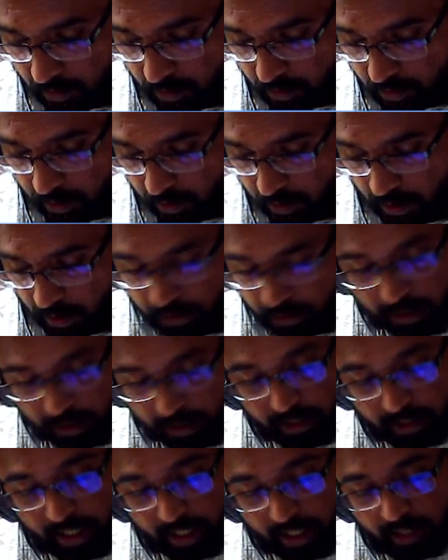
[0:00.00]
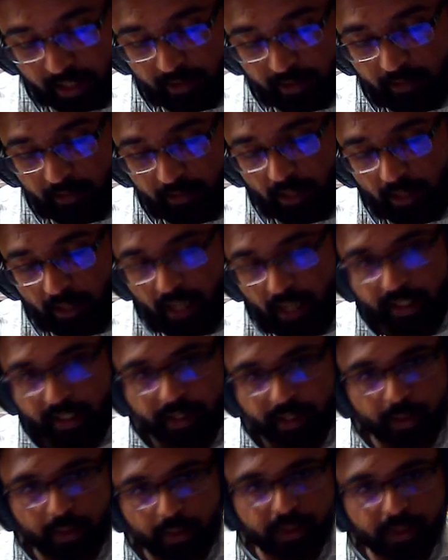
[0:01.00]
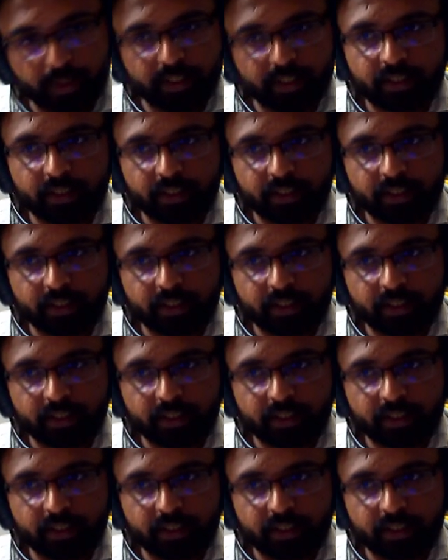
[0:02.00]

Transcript: yeah, said that. Are there any questions?